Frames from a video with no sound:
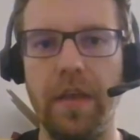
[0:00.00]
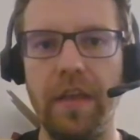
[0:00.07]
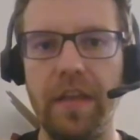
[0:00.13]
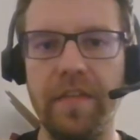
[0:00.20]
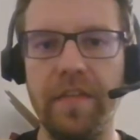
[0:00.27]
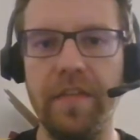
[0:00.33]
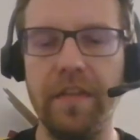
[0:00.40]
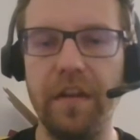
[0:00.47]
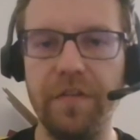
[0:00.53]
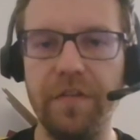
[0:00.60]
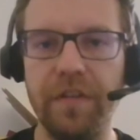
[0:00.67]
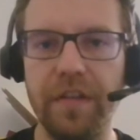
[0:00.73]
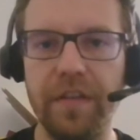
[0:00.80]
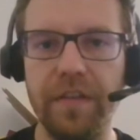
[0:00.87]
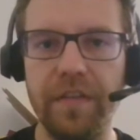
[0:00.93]
Yes, and
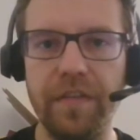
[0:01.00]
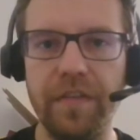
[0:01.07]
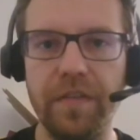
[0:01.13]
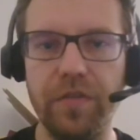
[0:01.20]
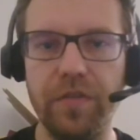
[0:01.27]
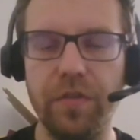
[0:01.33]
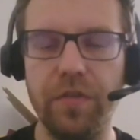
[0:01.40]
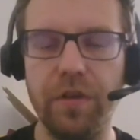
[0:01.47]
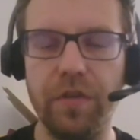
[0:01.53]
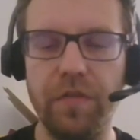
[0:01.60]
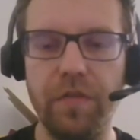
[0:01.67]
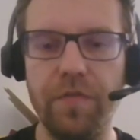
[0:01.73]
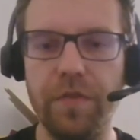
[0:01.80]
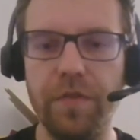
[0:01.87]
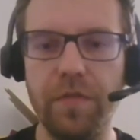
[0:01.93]
after this short
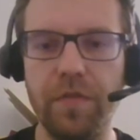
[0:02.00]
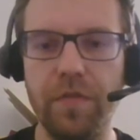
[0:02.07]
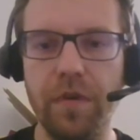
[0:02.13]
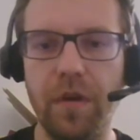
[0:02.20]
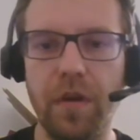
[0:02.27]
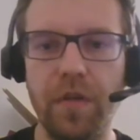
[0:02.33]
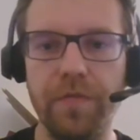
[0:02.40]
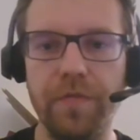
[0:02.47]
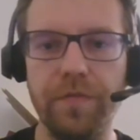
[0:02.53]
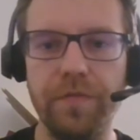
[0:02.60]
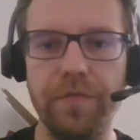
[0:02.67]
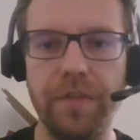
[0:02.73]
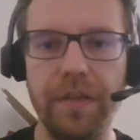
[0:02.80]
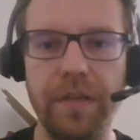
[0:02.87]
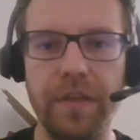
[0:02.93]
overview
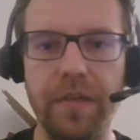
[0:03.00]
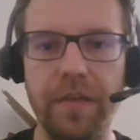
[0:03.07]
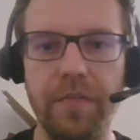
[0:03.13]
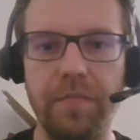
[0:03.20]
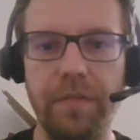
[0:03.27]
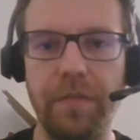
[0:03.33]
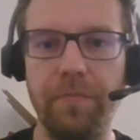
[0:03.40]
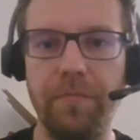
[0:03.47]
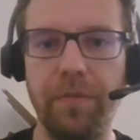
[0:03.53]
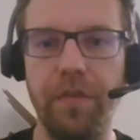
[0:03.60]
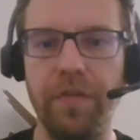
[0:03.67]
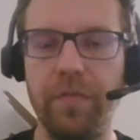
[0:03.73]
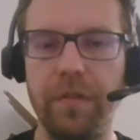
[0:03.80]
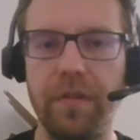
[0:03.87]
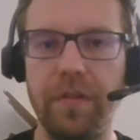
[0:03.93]
of the some
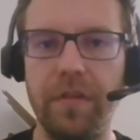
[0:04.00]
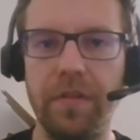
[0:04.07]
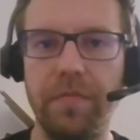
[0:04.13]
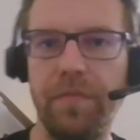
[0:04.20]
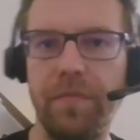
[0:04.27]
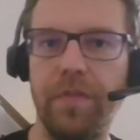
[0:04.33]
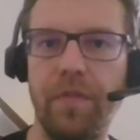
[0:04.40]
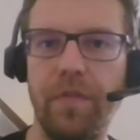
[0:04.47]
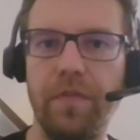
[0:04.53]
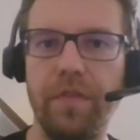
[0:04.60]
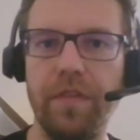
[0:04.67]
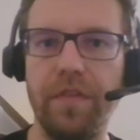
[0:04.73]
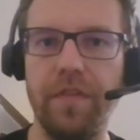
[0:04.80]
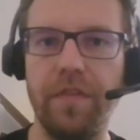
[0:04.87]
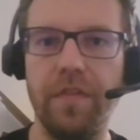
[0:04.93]
possible
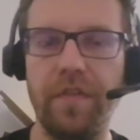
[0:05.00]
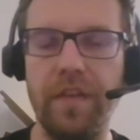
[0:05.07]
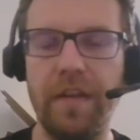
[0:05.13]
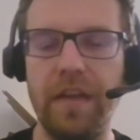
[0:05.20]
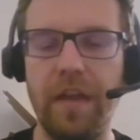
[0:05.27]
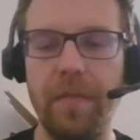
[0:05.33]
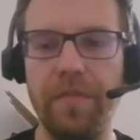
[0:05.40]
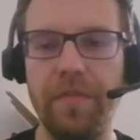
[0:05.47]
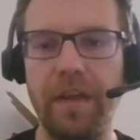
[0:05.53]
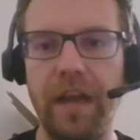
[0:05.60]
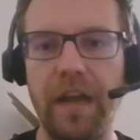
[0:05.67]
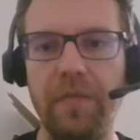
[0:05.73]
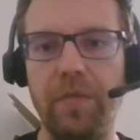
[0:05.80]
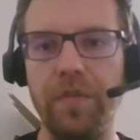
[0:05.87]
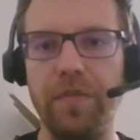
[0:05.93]
service setups,
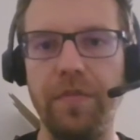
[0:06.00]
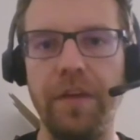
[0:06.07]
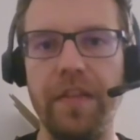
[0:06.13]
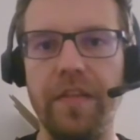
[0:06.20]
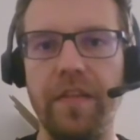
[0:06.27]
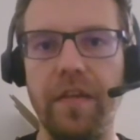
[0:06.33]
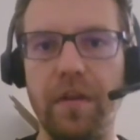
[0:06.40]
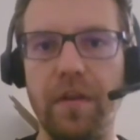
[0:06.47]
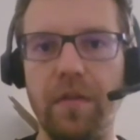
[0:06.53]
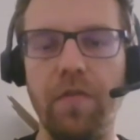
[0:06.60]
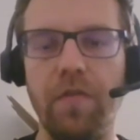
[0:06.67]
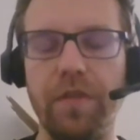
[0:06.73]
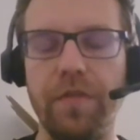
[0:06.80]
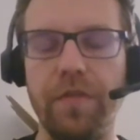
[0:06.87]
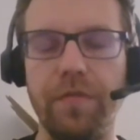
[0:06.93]
I want to hand now
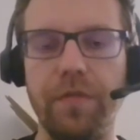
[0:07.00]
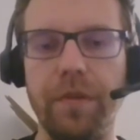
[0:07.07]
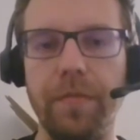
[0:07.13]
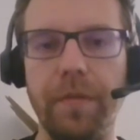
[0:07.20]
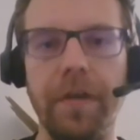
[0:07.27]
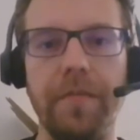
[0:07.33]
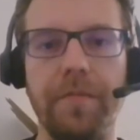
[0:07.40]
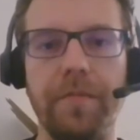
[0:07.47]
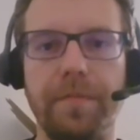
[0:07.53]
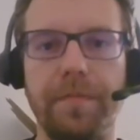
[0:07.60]
over to Imre.